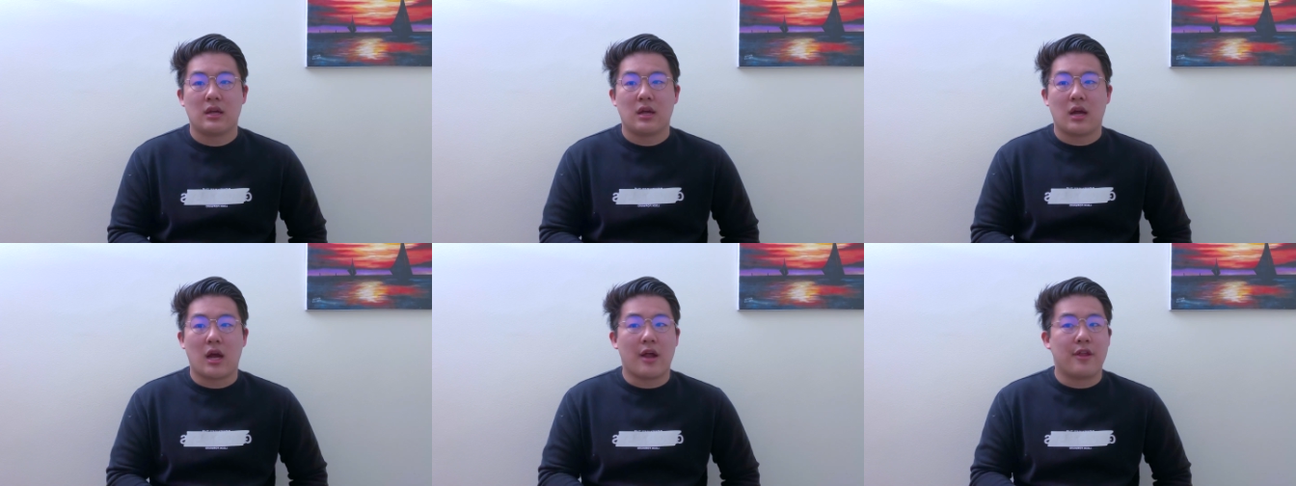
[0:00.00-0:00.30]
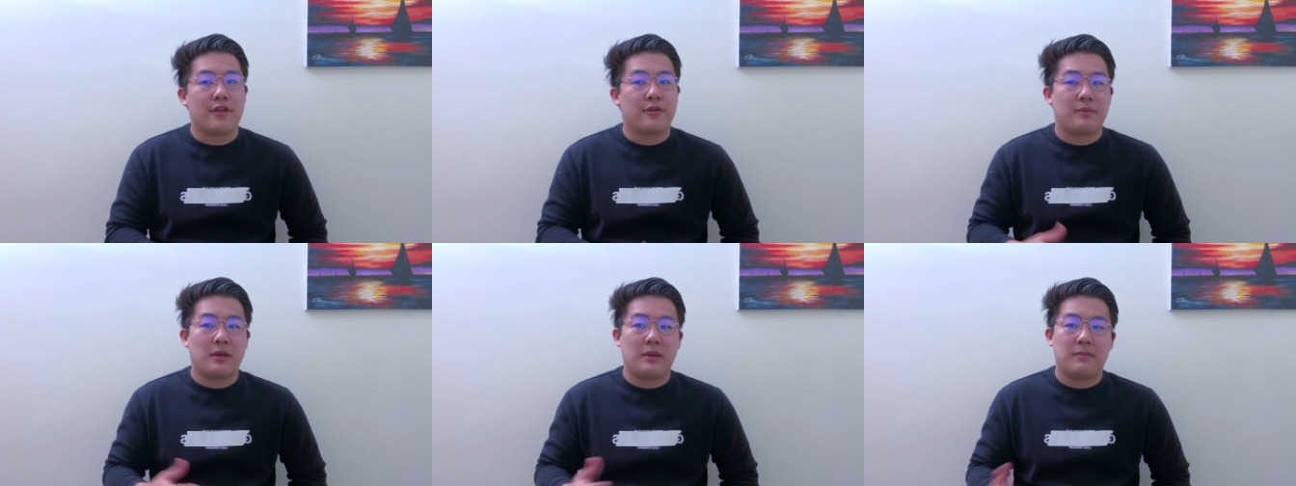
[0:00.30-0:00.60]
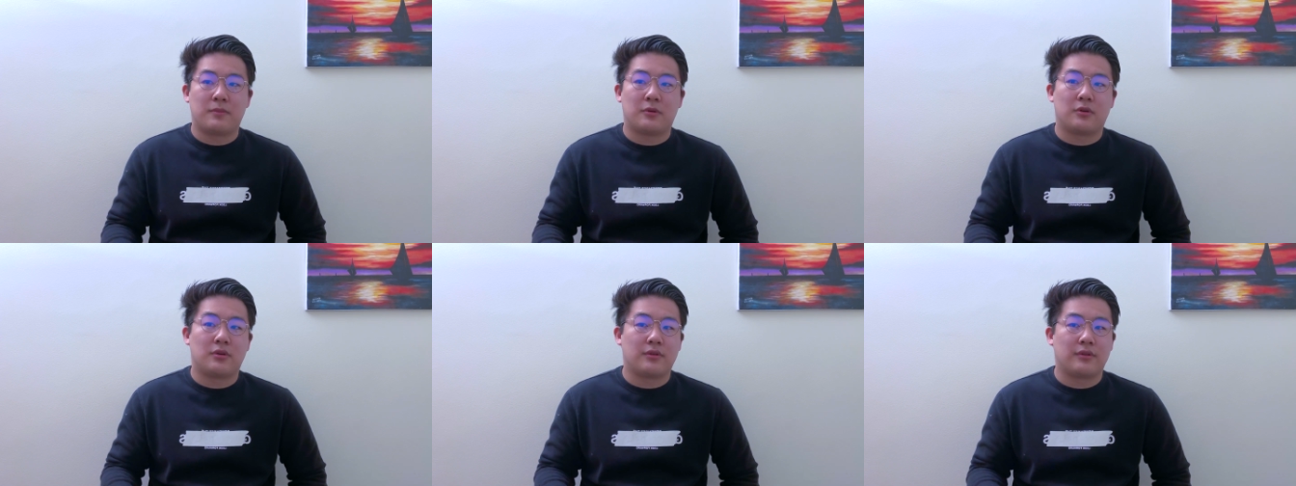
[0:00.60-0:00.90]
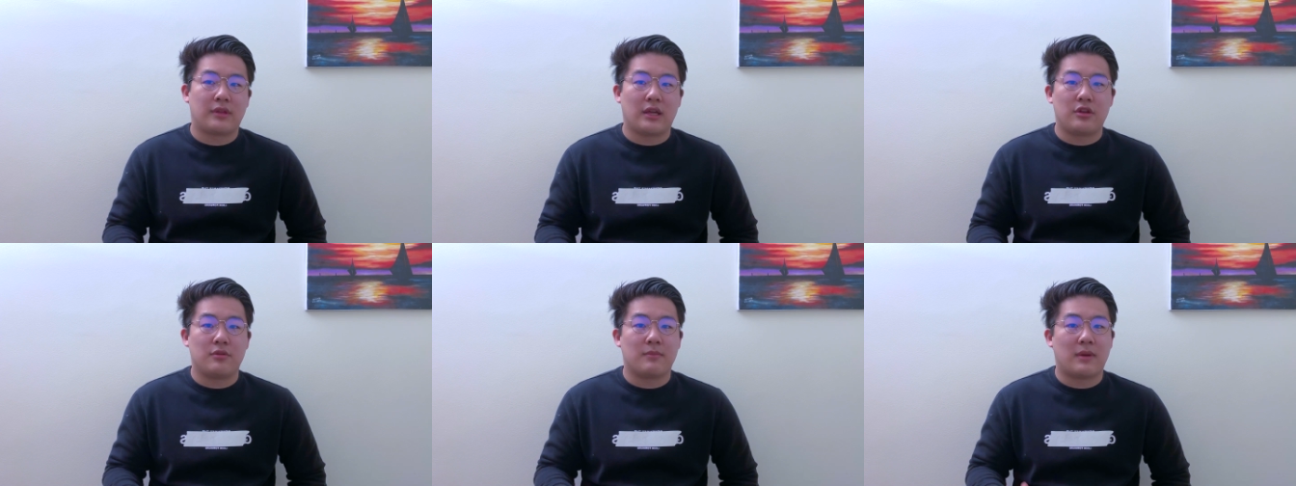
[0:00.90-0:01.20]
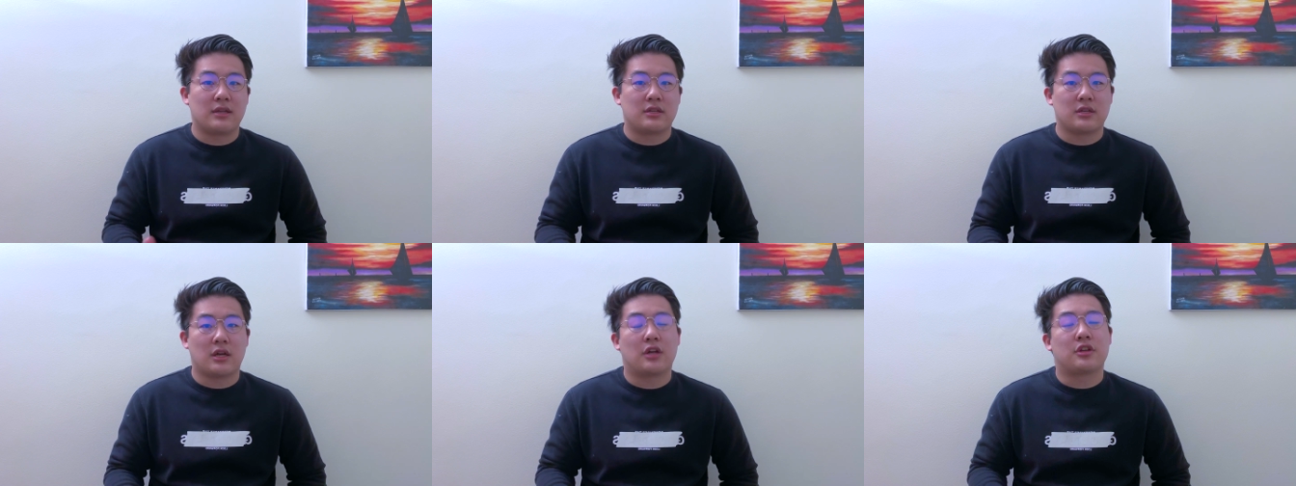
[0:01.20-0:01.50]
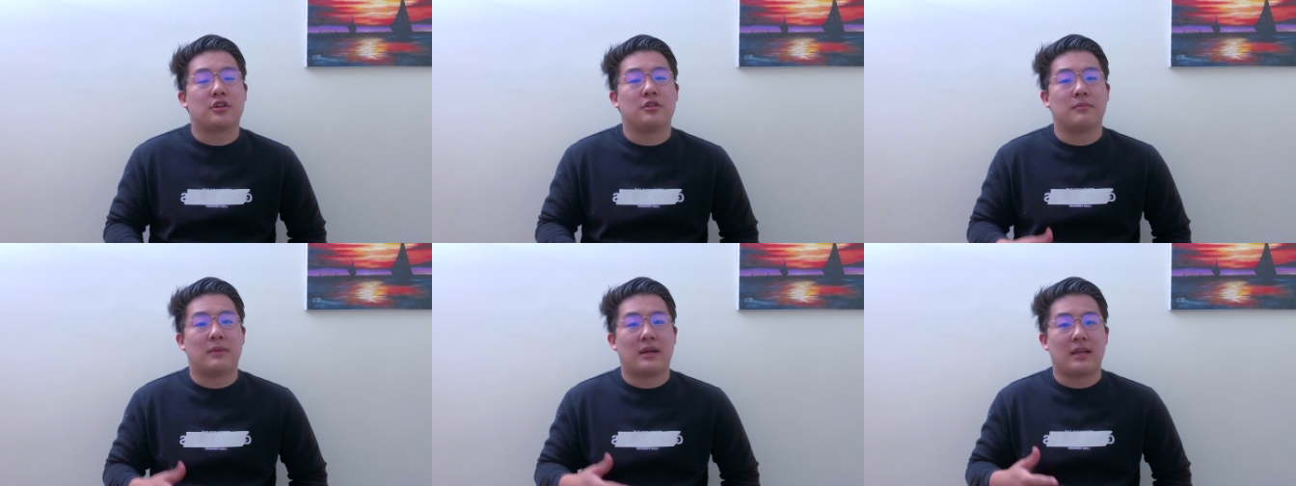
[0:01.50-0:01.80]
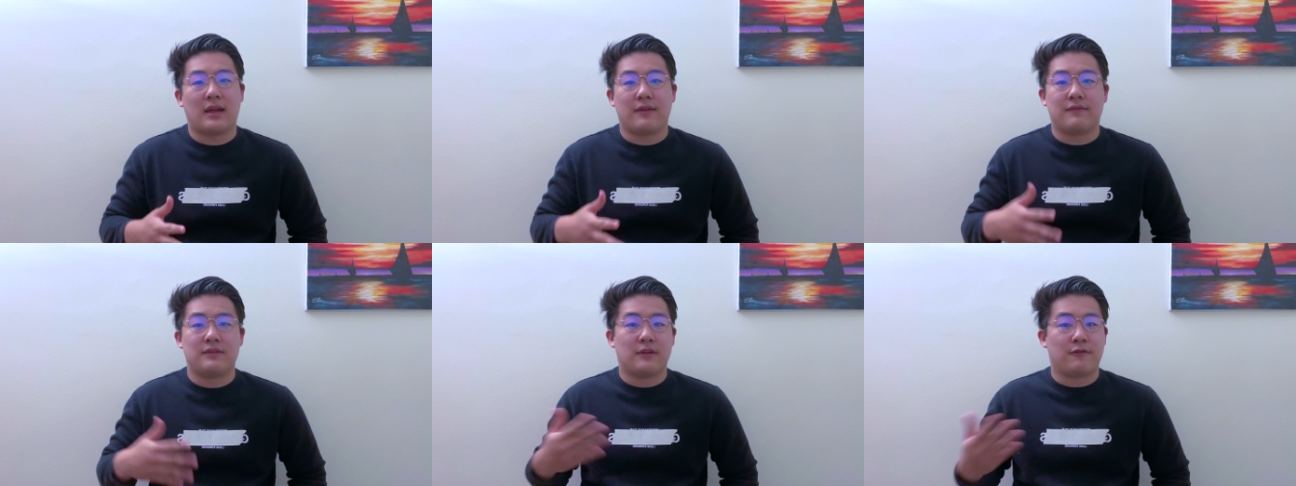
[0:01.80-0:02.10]
Other people that you might talk to might
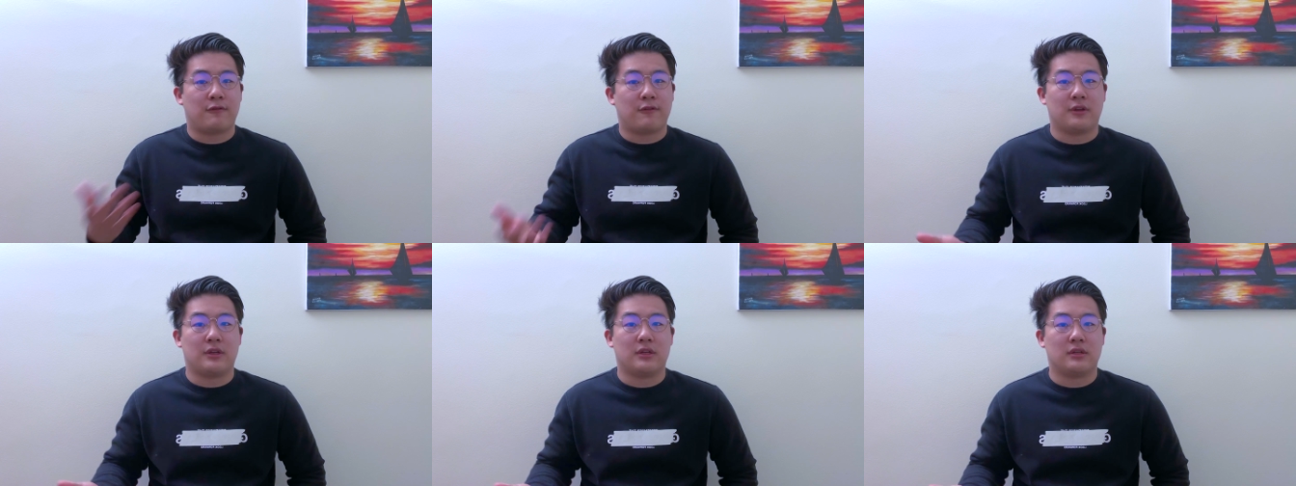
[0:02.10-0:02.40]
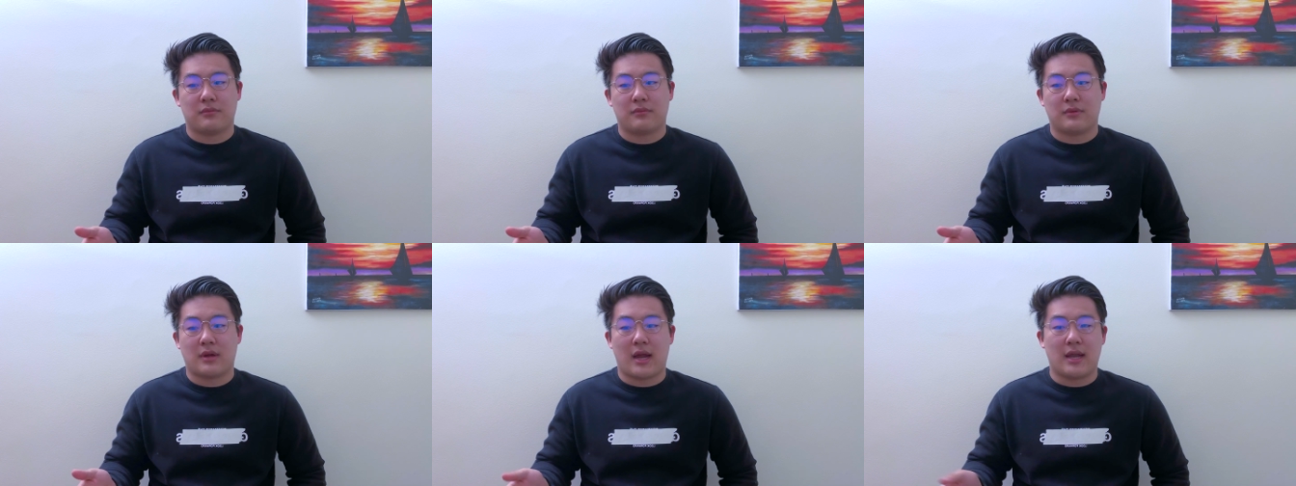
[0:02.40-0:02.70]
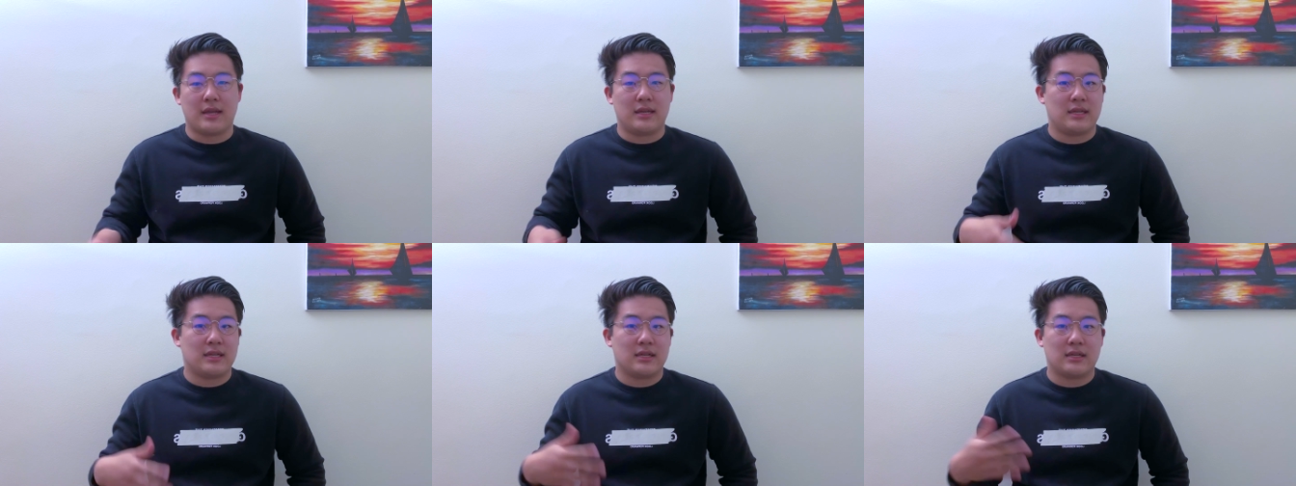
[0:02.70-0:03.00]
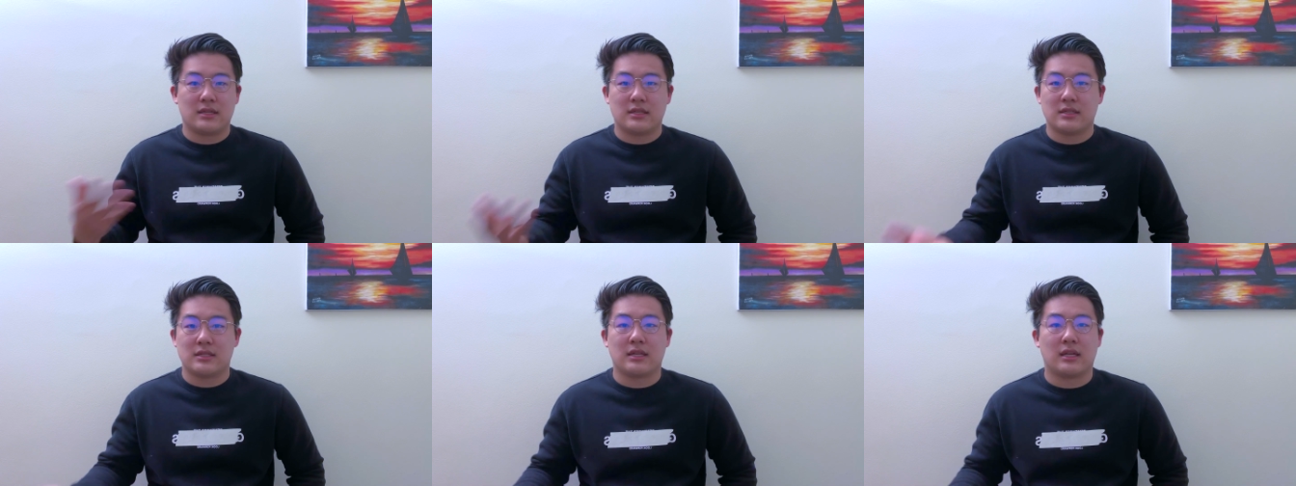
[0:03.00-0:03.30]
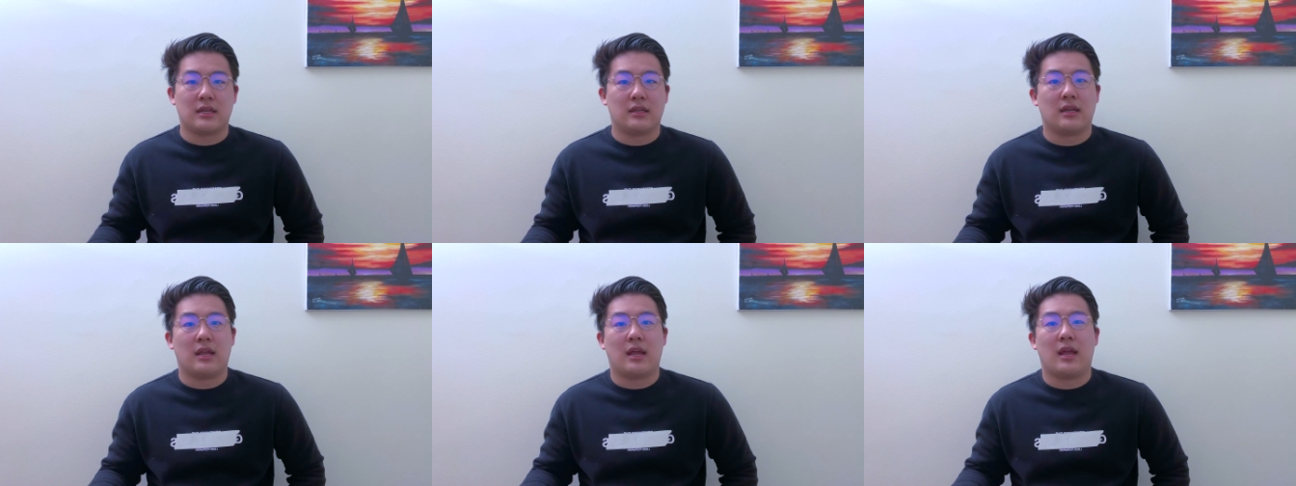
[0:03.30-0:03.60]
have different ideas and,